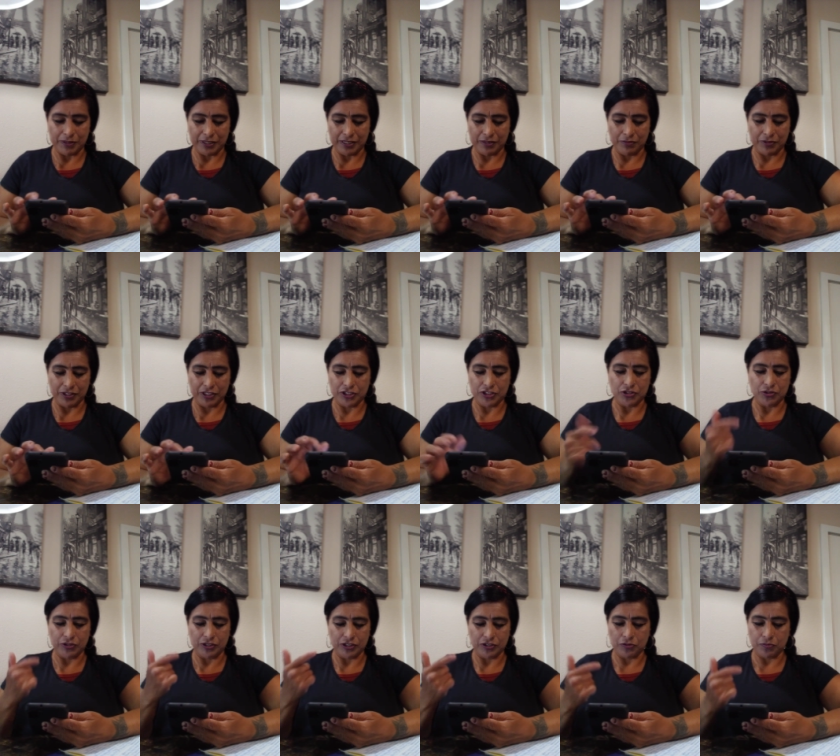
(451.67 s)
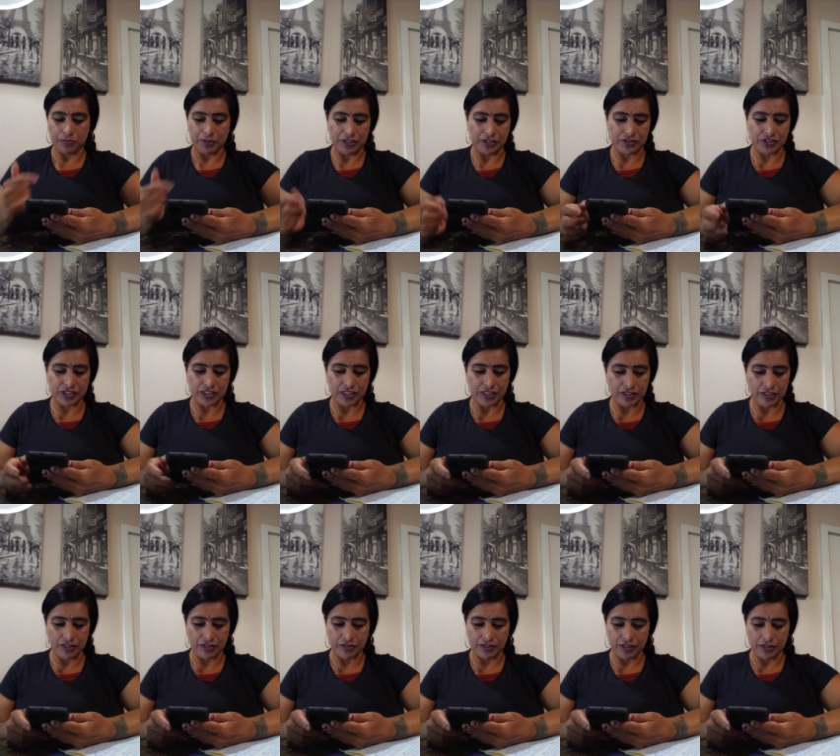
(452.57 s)
but I want to do a little bit of
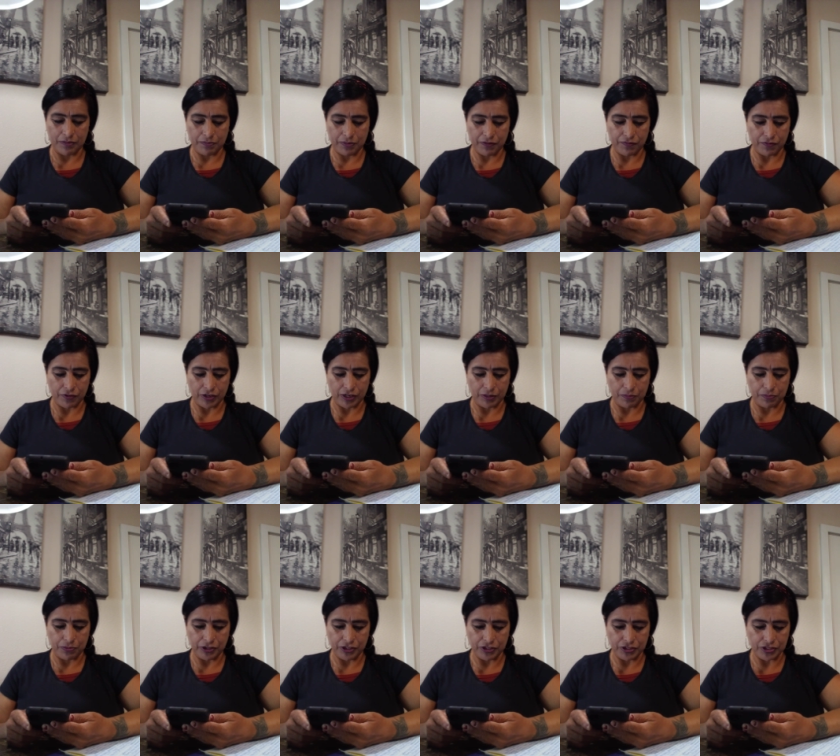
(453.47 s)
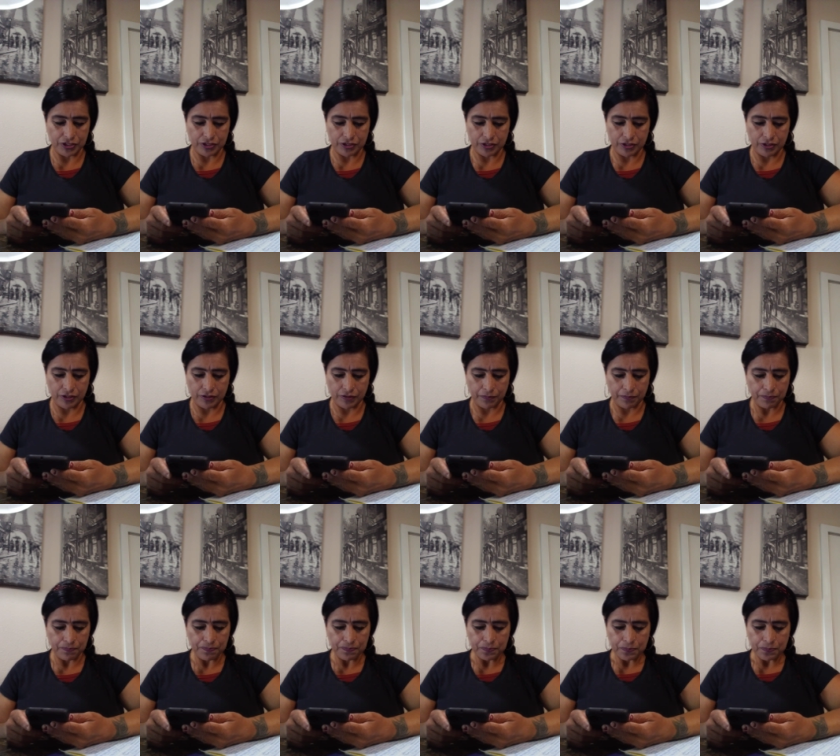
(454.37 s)
study on it before I preach it to you.